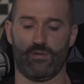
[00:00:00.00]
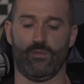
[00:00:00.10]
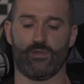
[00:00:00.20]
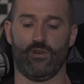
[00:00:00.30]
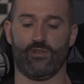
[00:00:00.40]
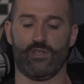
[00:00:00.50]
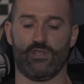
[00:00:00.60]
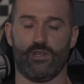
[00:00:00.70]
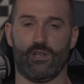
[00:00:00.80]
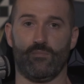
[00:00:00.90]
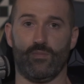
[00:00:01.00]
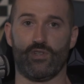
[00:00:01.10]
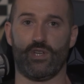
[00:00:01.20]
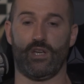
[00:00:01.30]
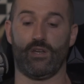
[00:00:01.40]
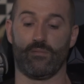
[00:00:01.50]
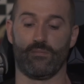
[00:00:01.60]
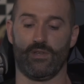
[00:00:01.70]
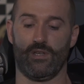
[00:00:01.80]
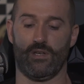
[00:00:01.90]
Thomas Kurz is a machine,
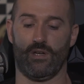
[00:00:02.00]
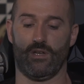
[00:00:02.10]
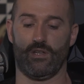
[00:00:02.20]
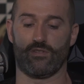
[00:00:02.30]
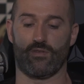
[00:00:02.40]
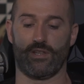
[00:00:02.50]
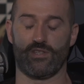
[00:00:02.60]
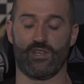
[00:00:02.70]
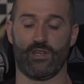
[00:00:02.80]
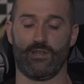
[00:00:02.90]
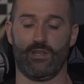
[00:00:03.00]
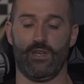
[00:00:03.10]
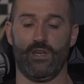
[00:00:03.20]
and it's great to see.